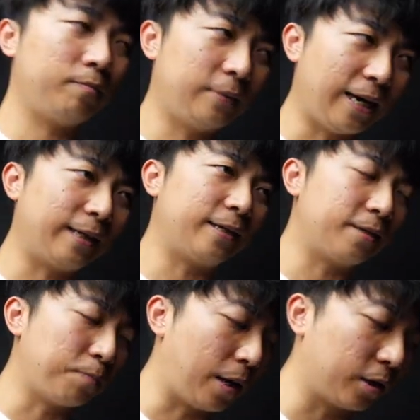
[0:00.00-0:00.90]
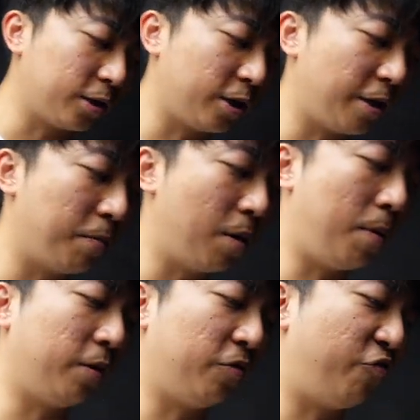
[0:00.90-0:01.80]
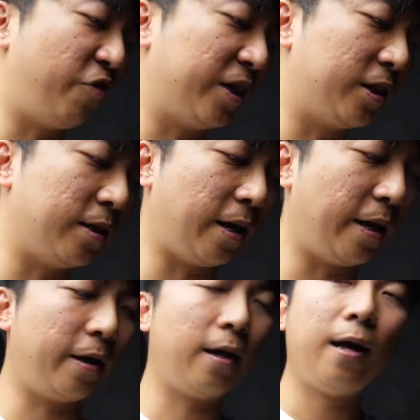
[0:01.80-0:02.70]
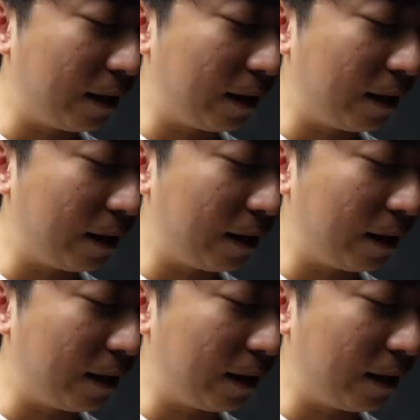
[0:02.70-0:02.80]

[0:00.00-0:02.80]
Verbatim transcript: the artist Marcus Lim about the face design,